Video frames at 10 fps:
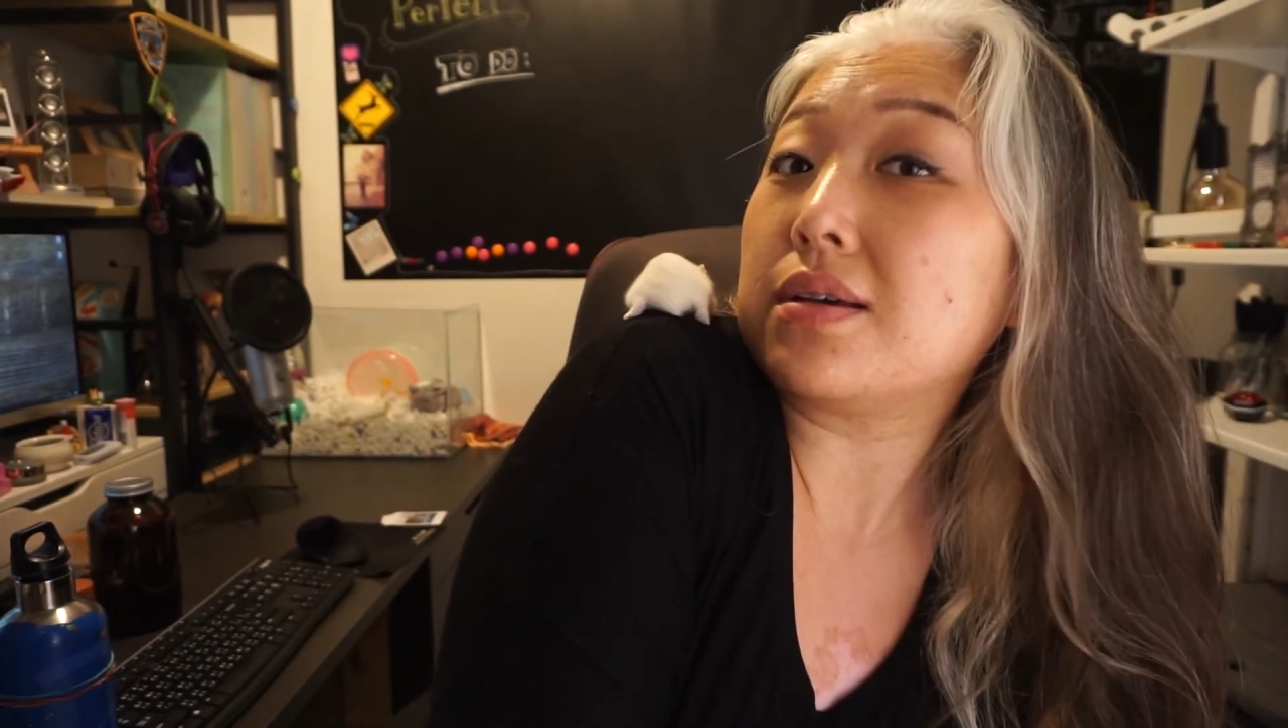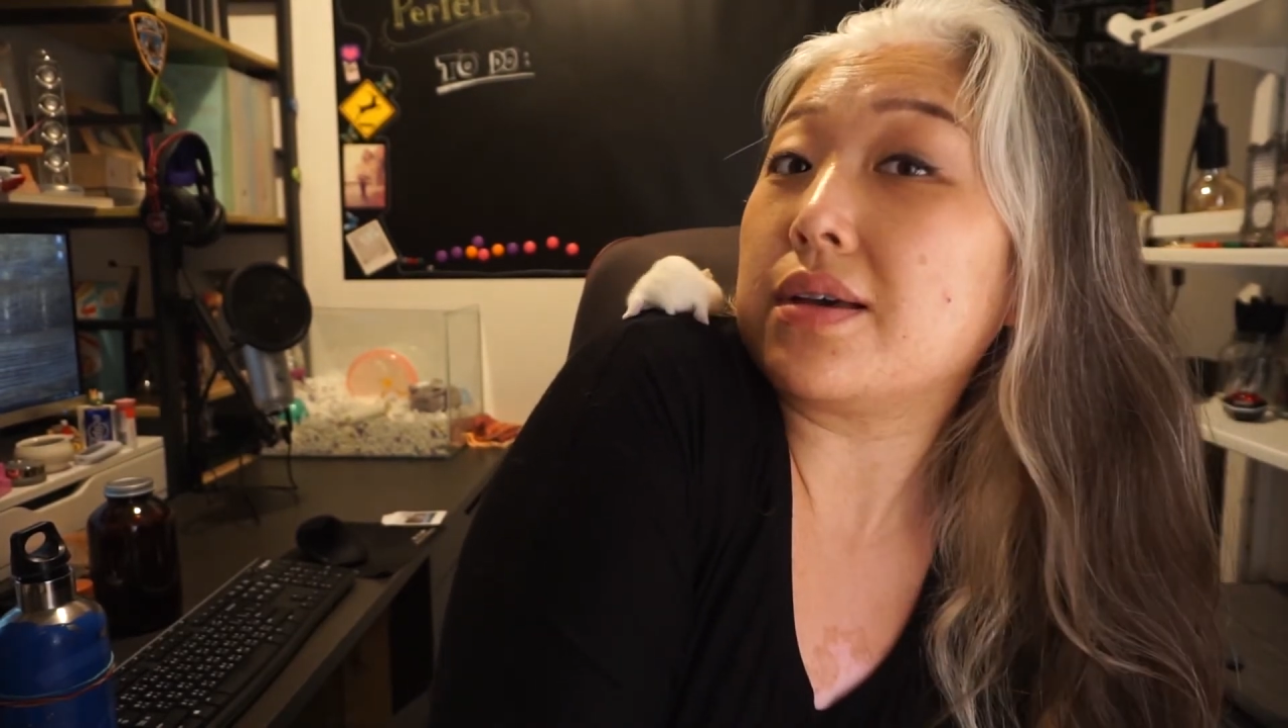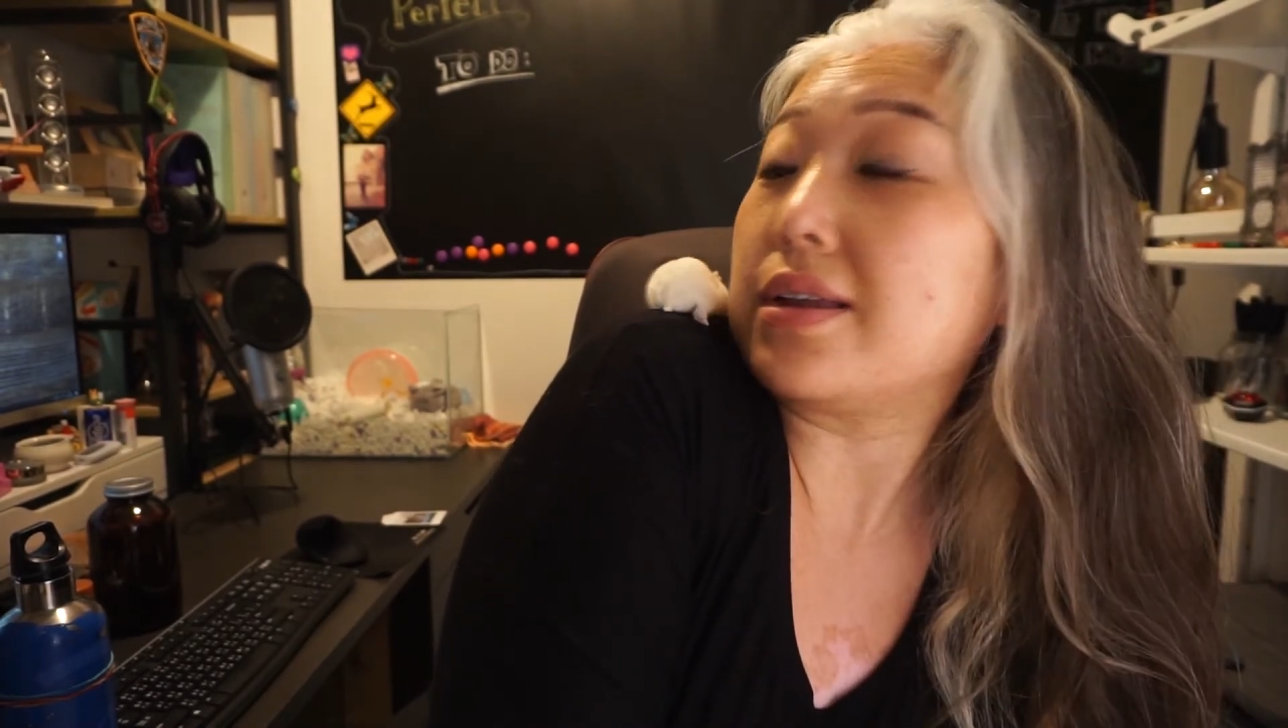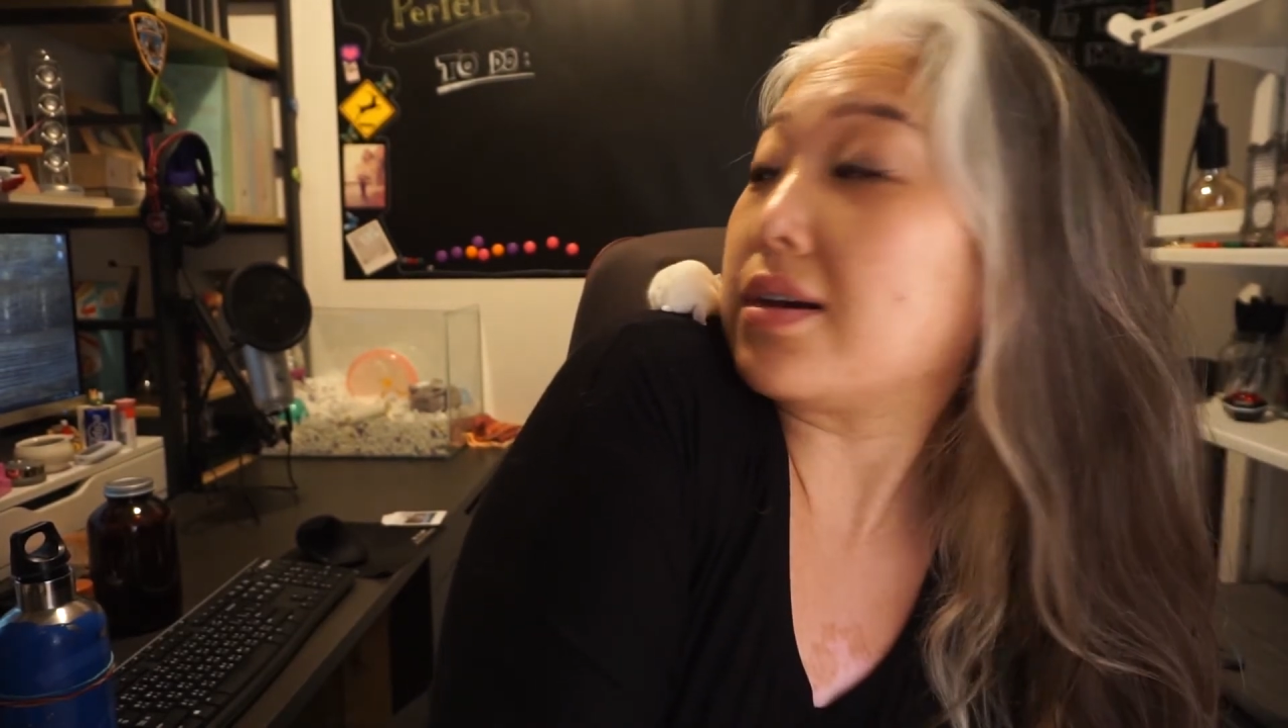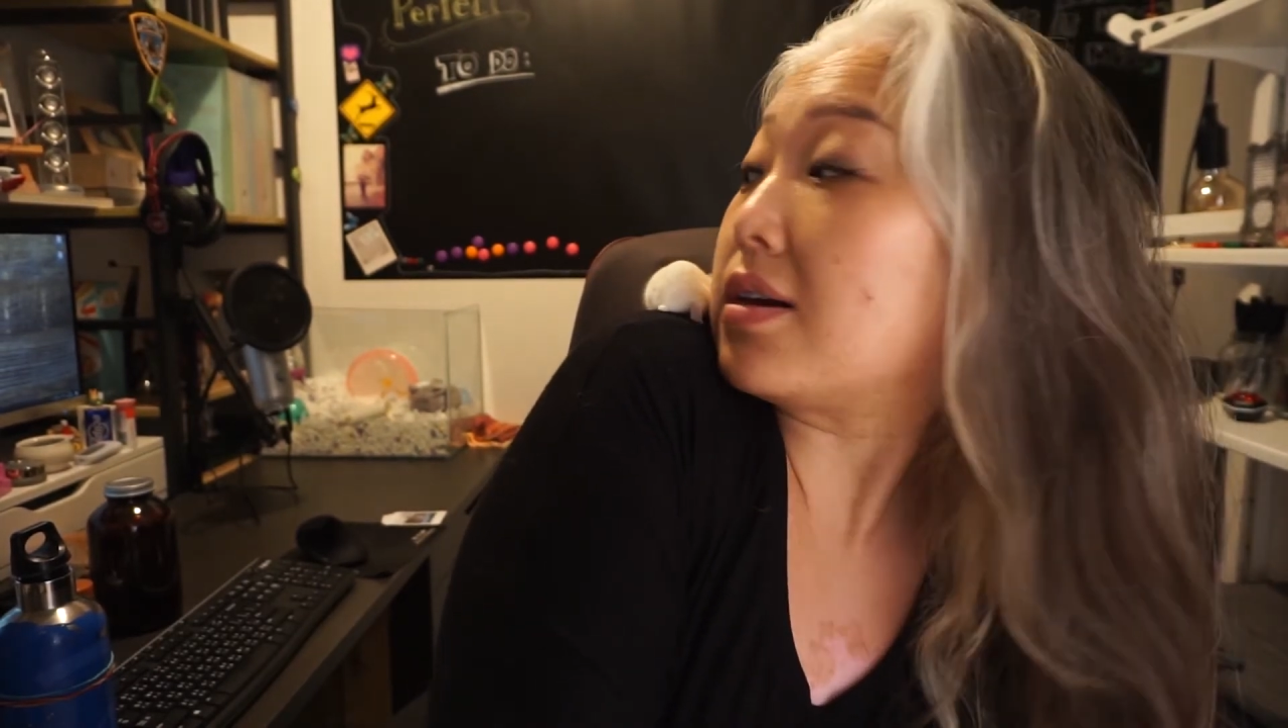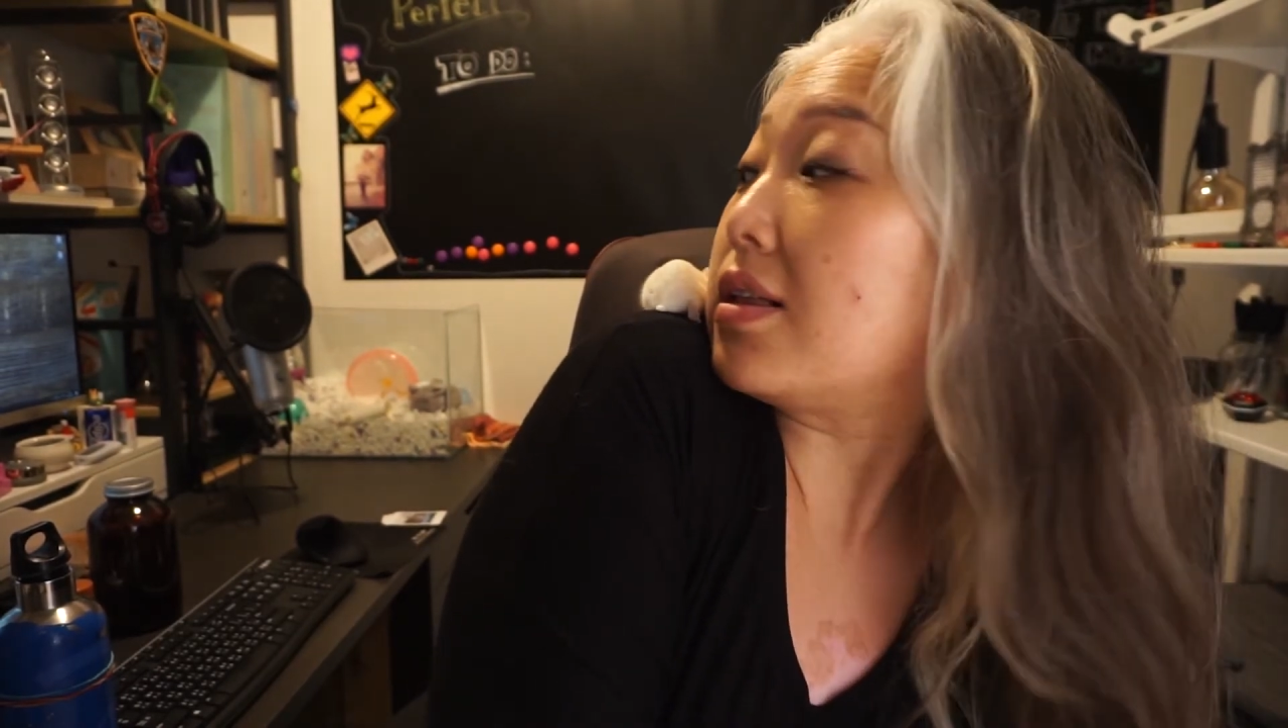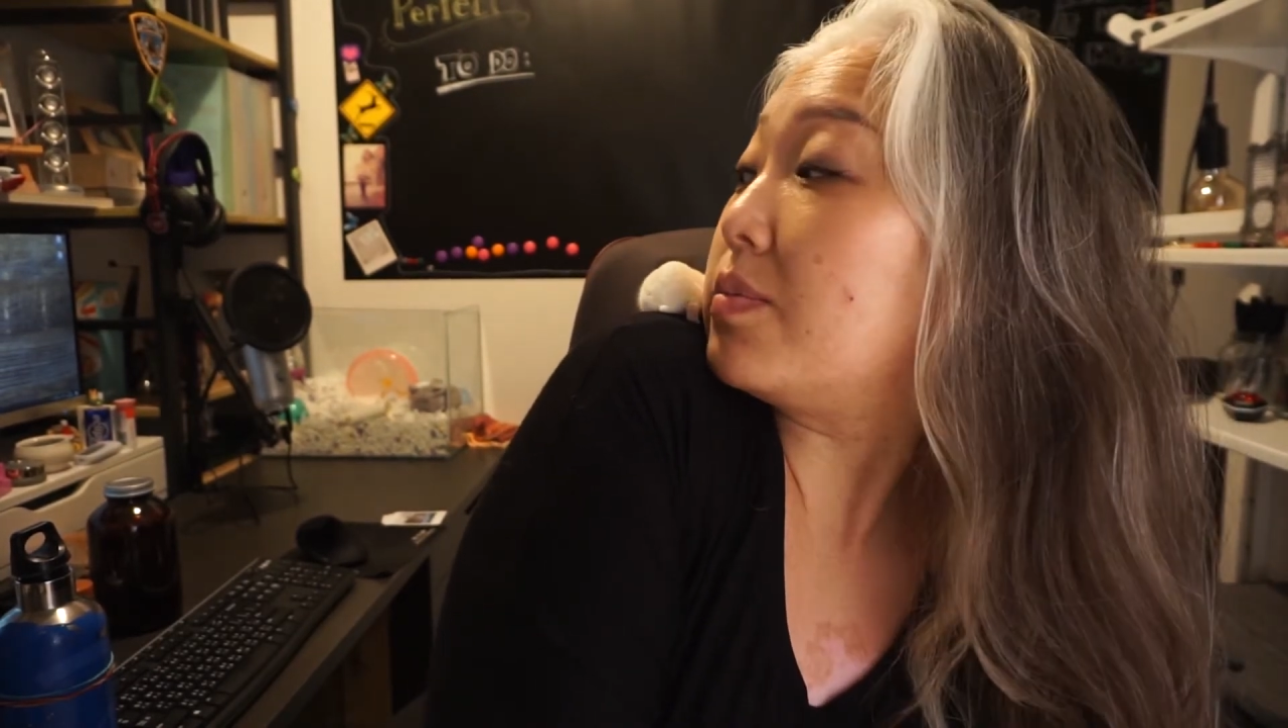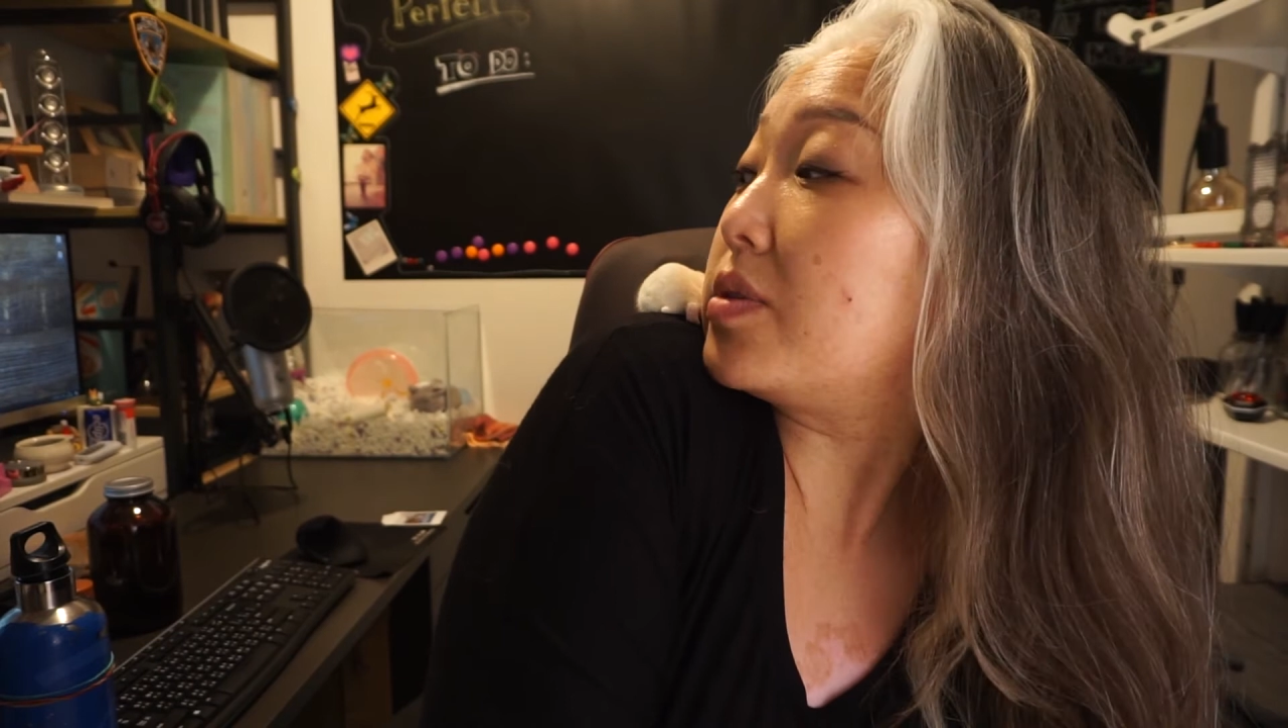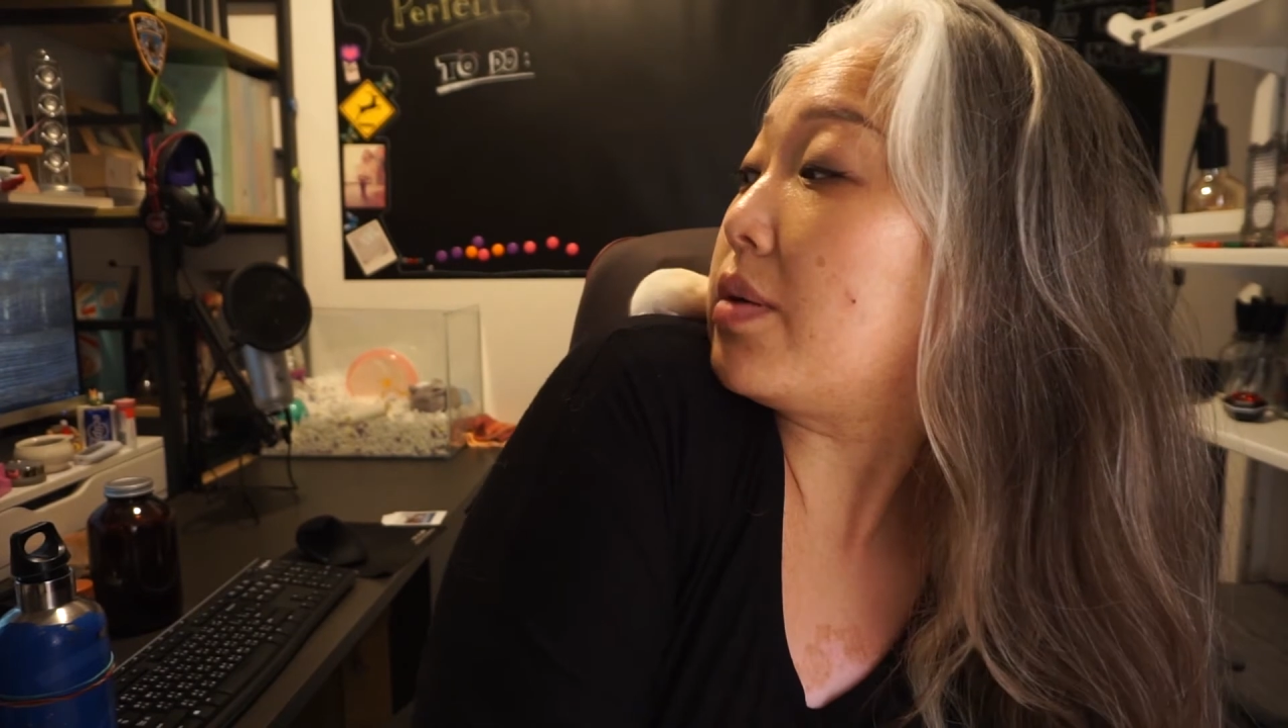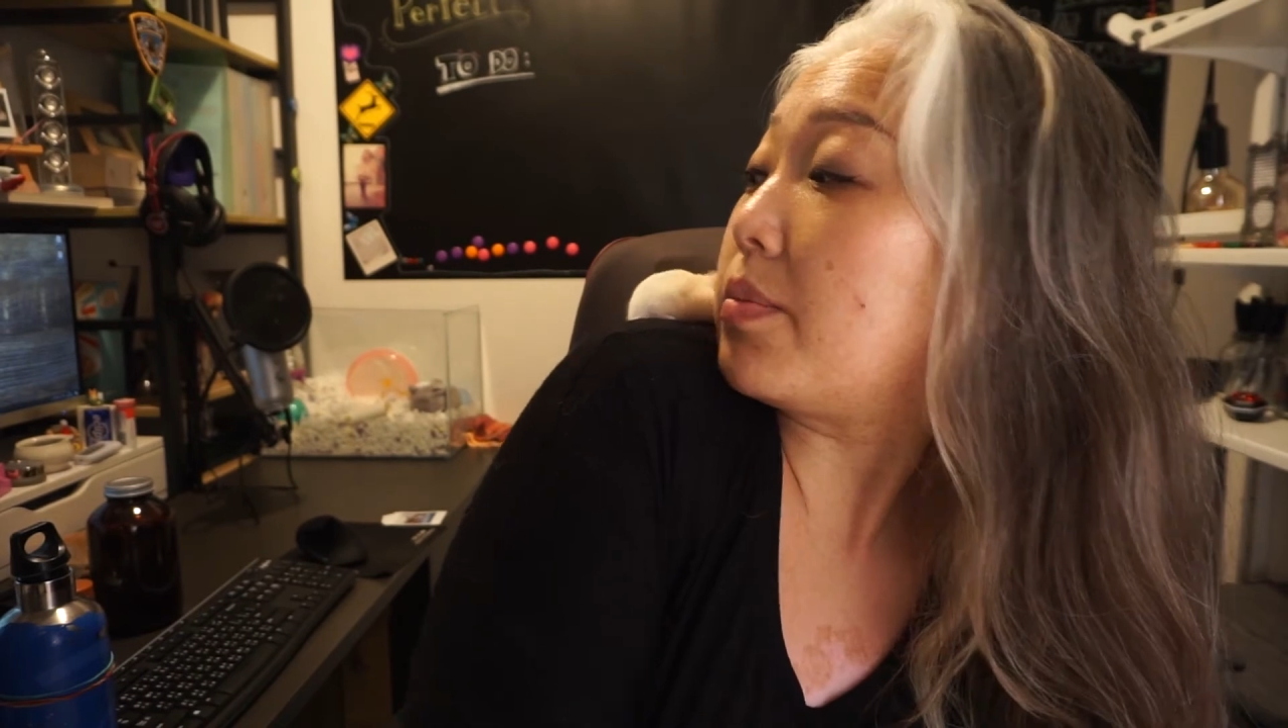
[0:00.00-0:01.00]
and it
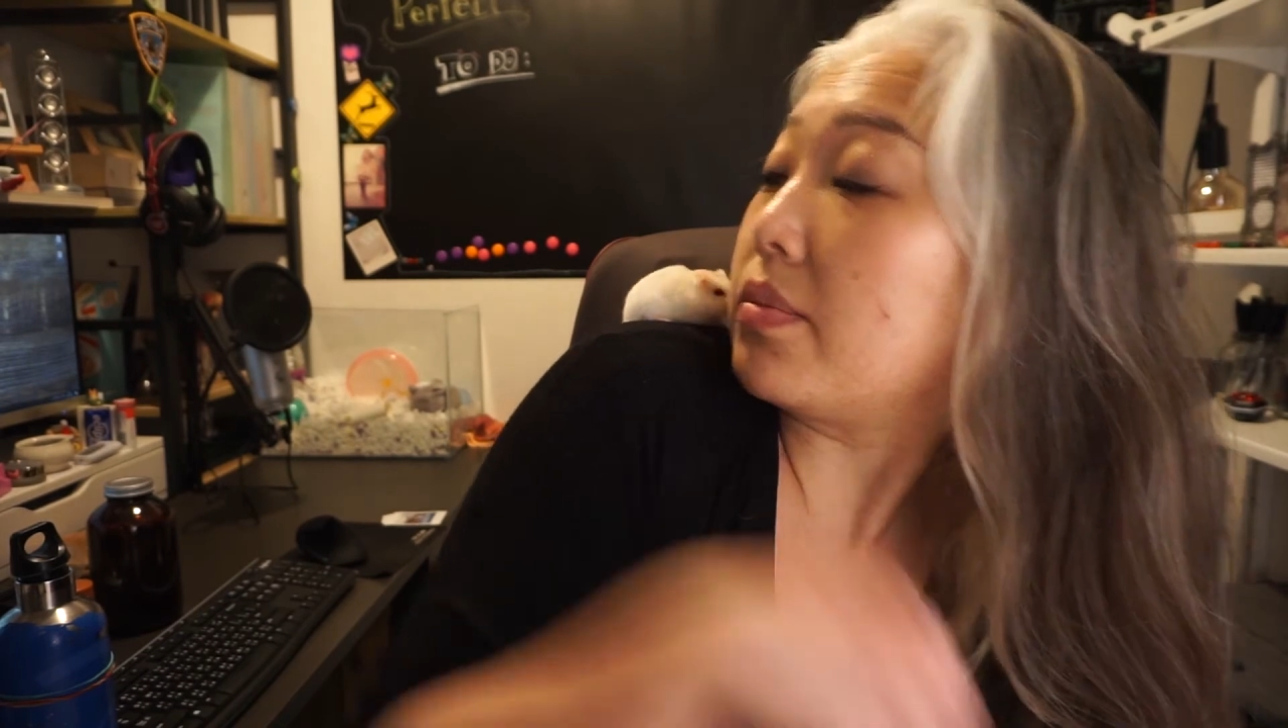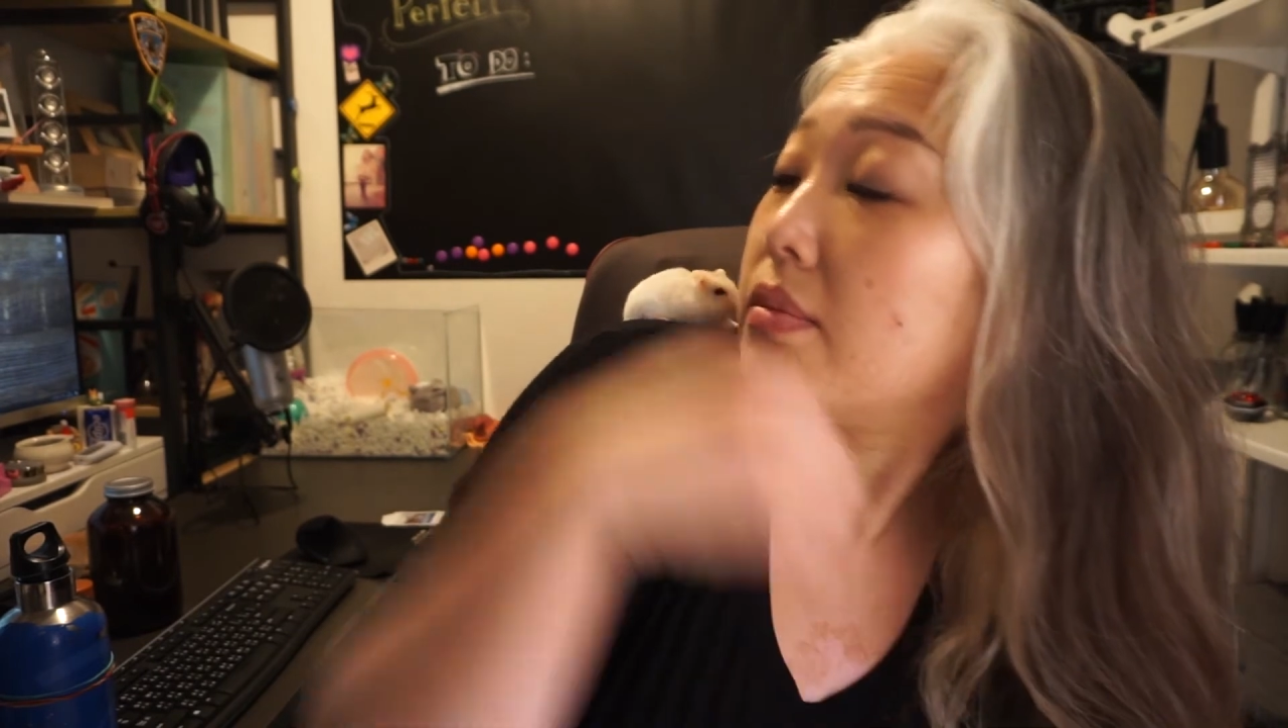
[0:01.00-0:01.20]
clumps up